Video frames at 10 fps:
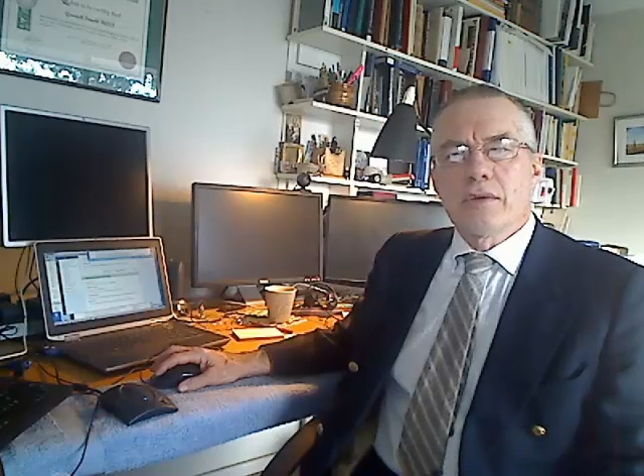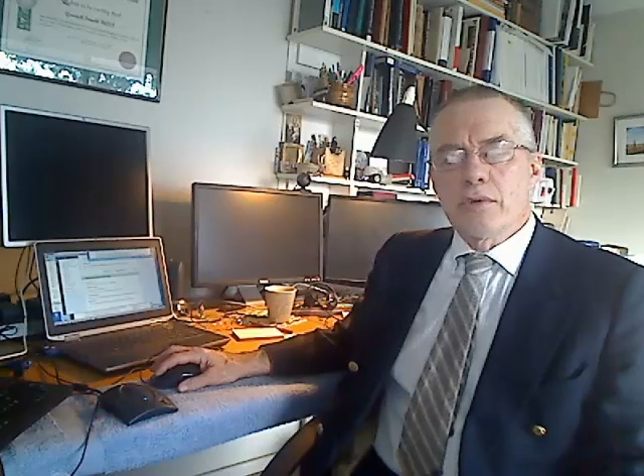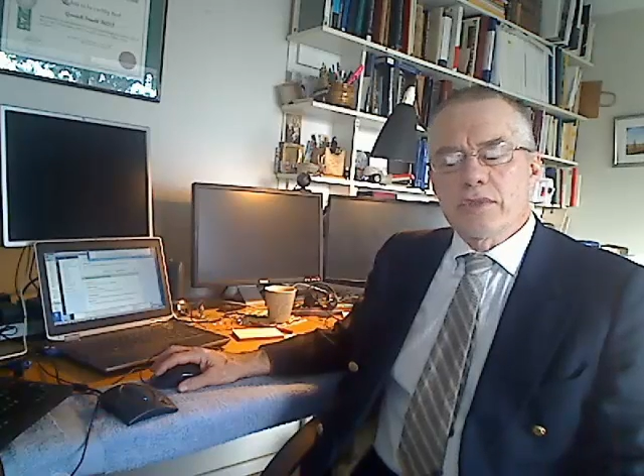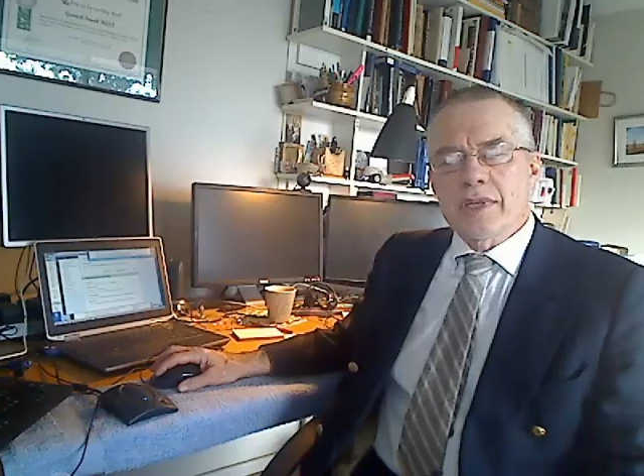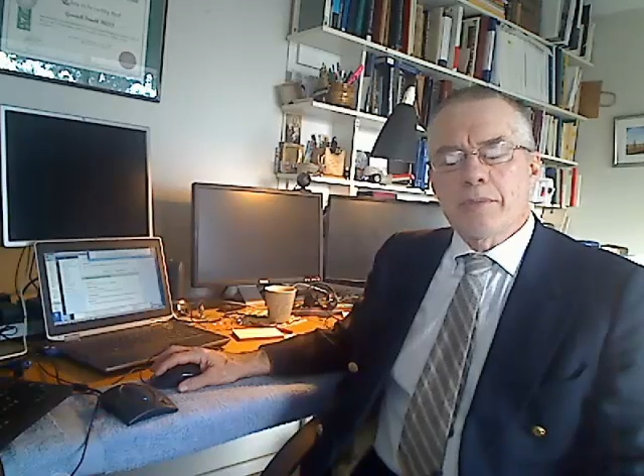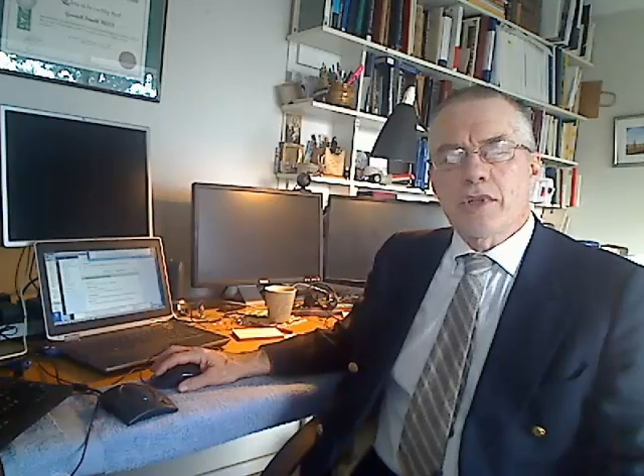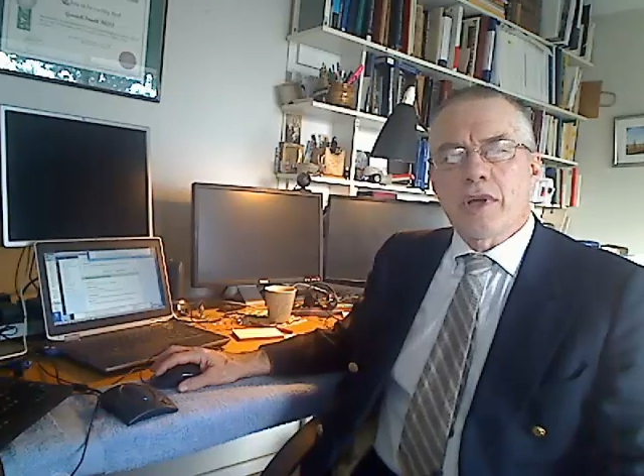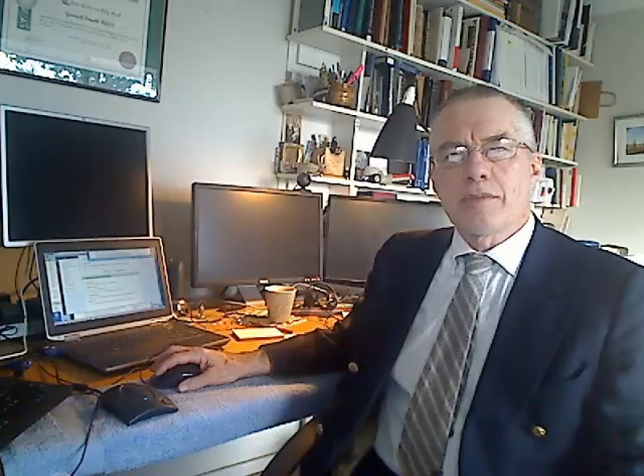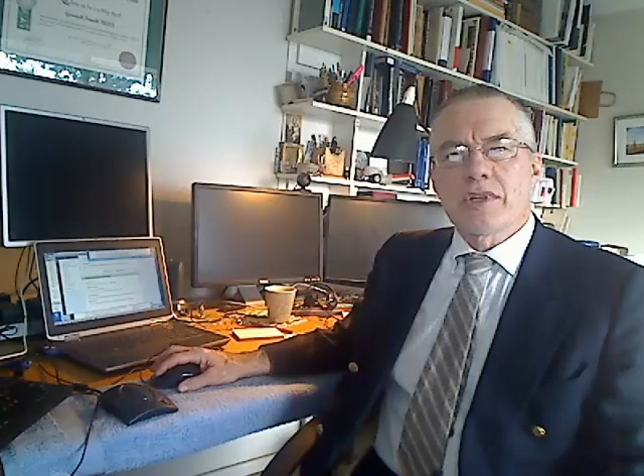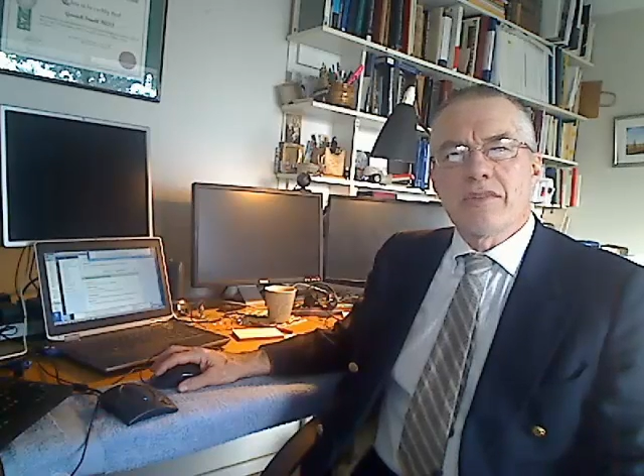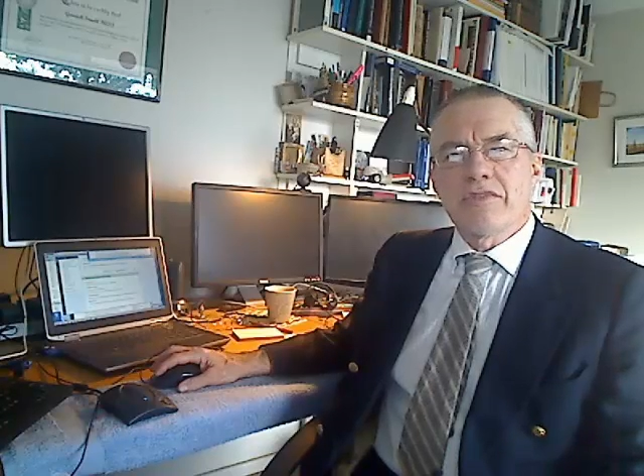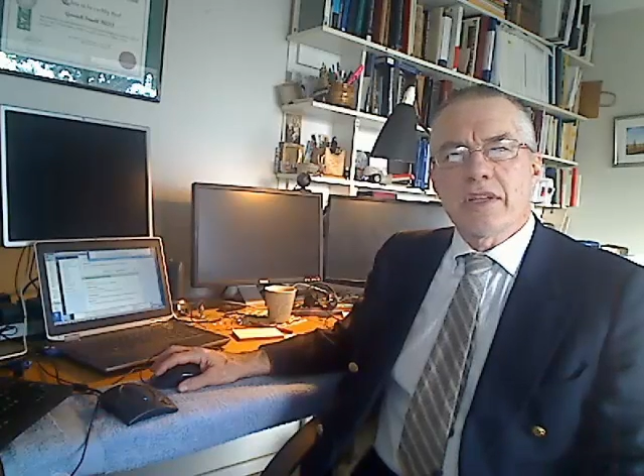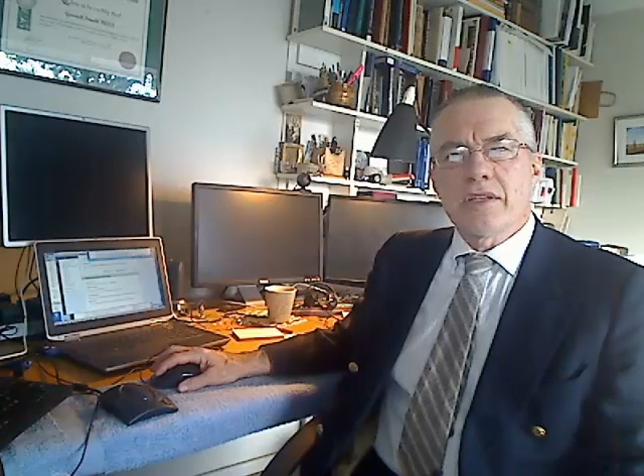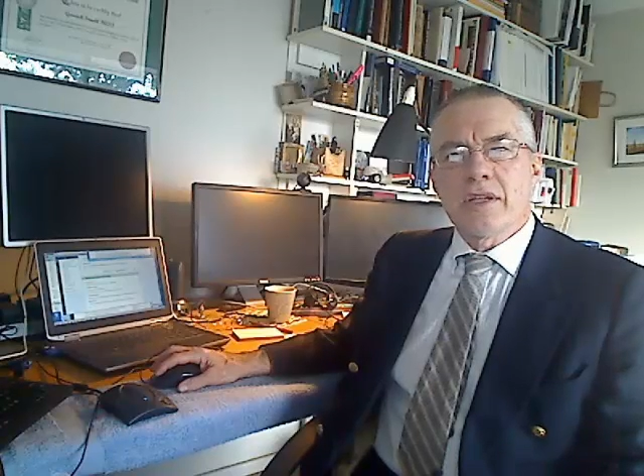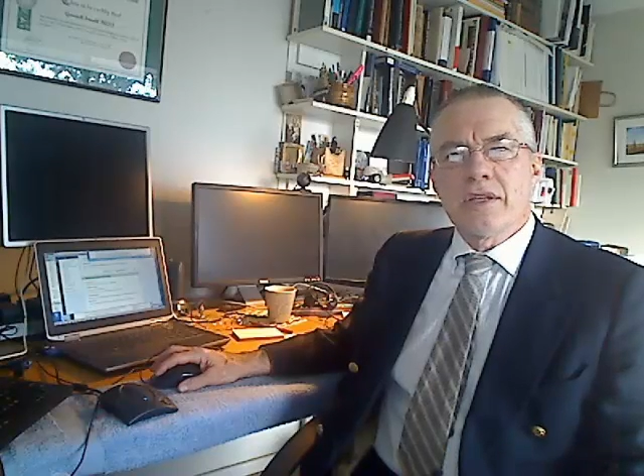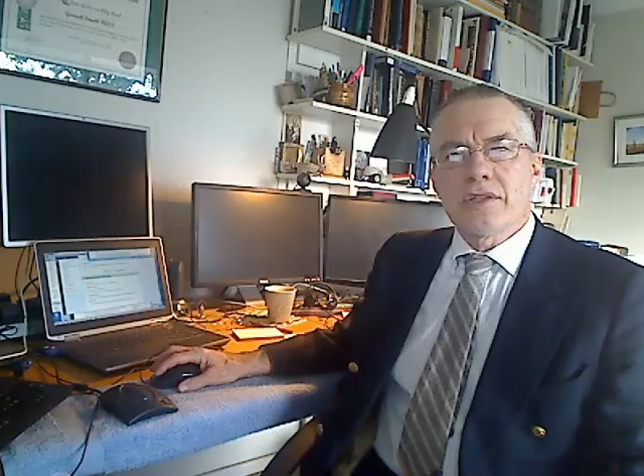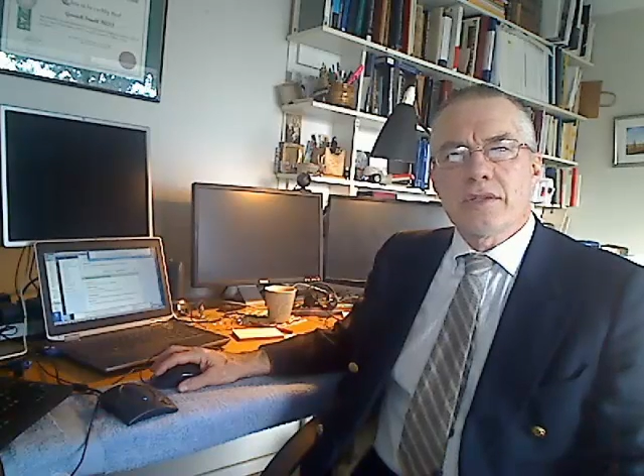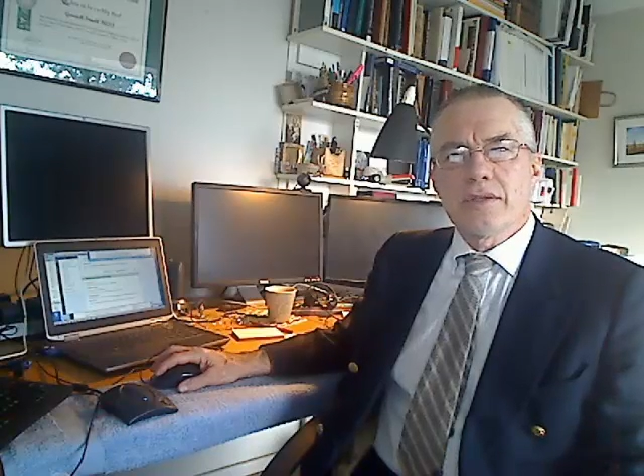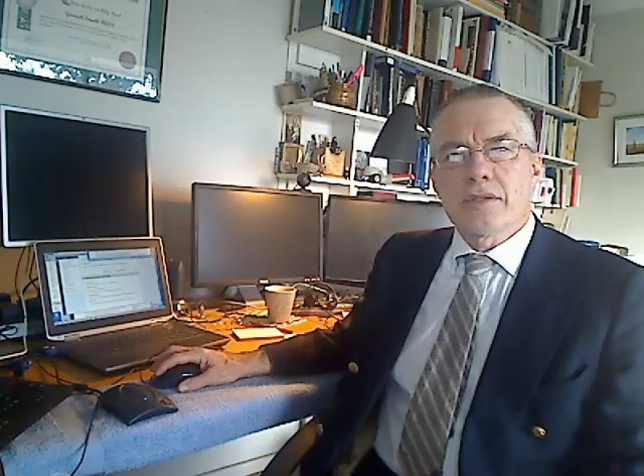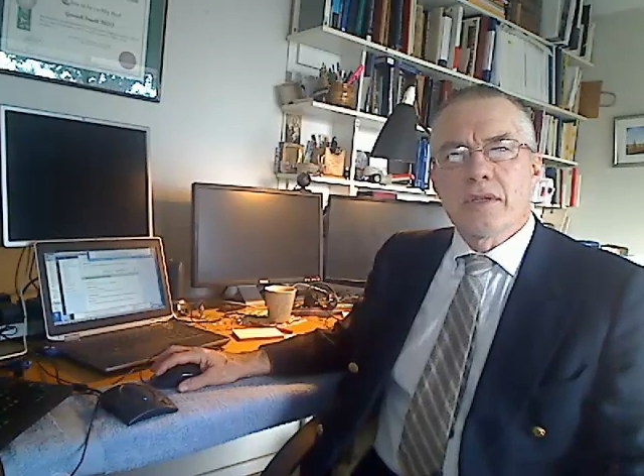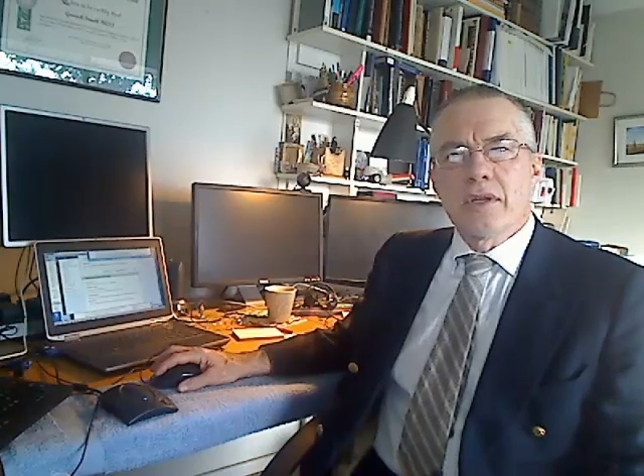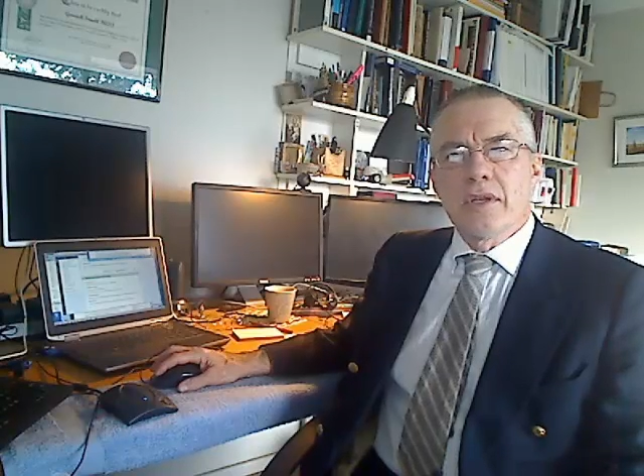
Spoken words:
well, sometimes conflicting issues.